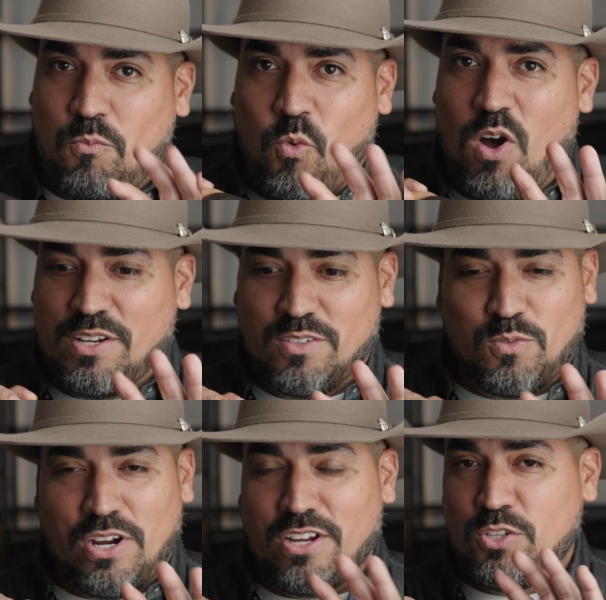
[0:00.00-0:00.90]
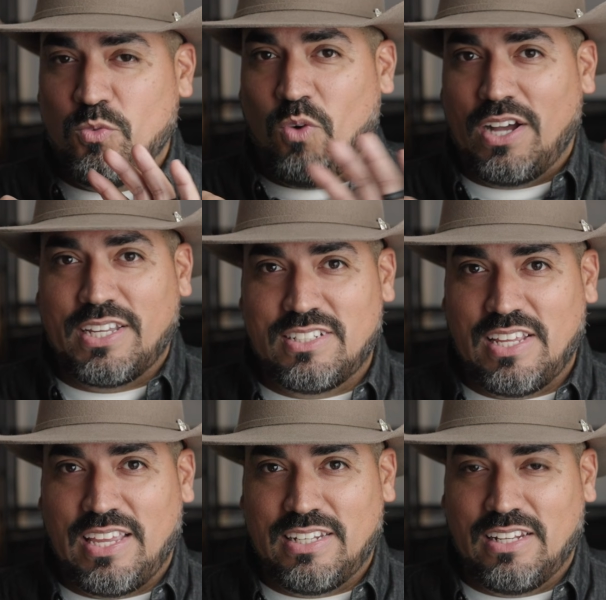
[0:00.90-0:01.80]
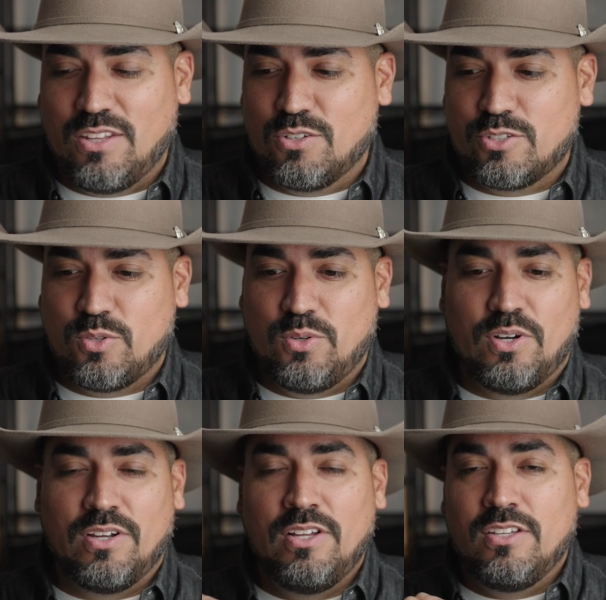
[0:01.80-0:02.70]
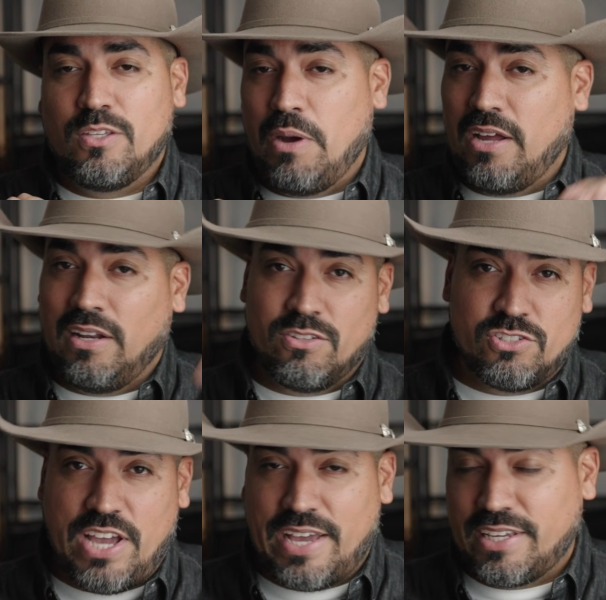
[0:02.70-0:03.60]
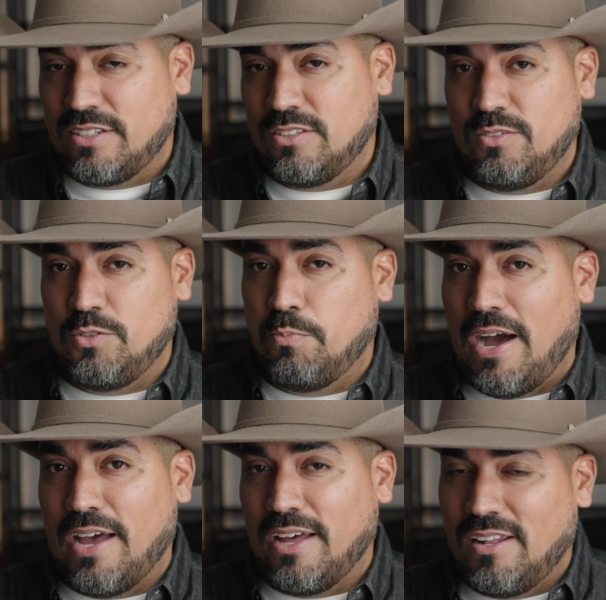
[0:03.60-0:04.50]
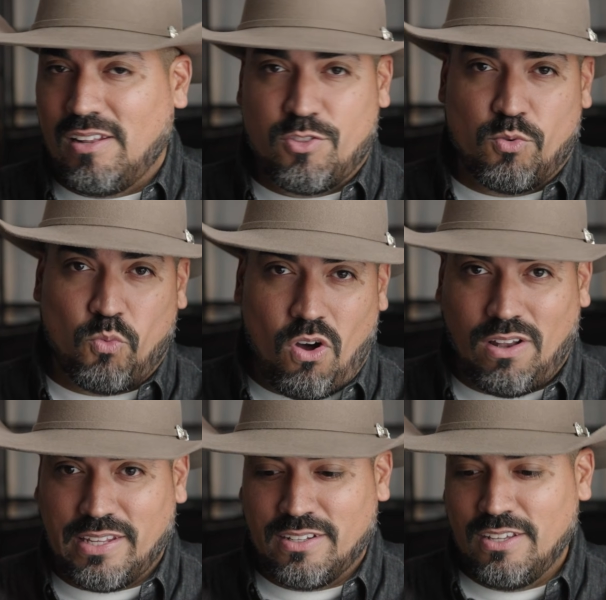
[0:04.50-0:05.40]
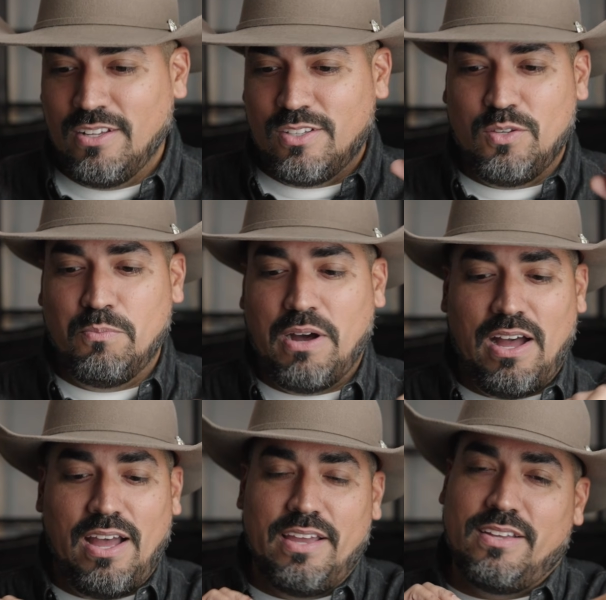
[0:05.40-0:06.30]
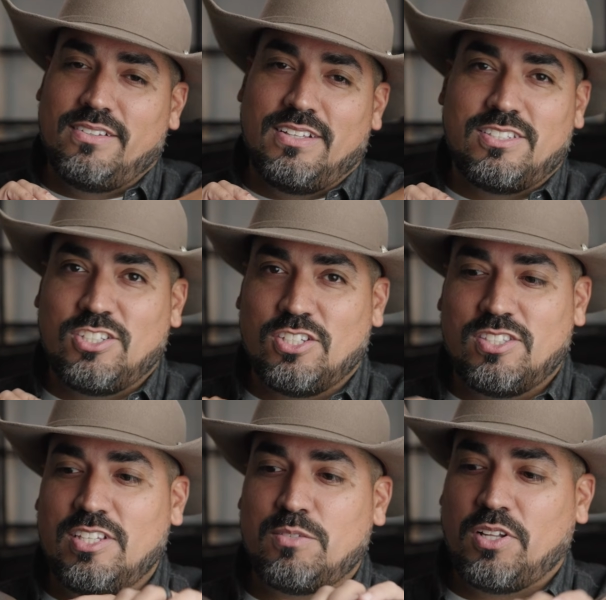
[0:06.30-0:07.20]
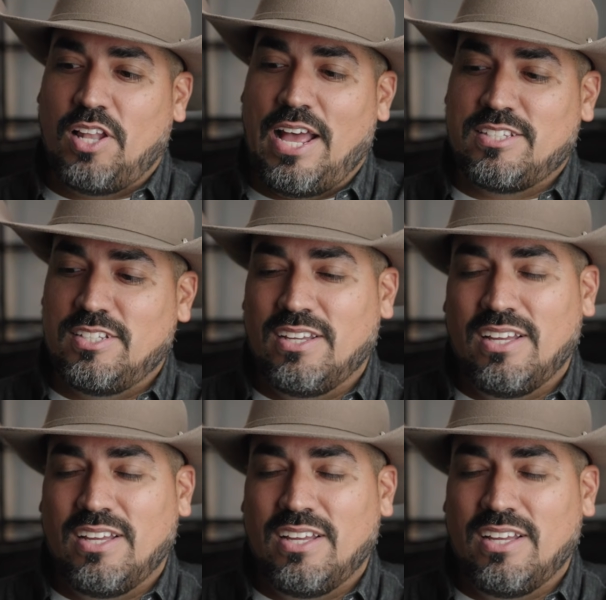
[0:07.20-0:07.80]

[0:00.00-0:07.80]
one where you walk into any leather store, you buy a leather jacket, you buy a leather wallet, it's just this classic.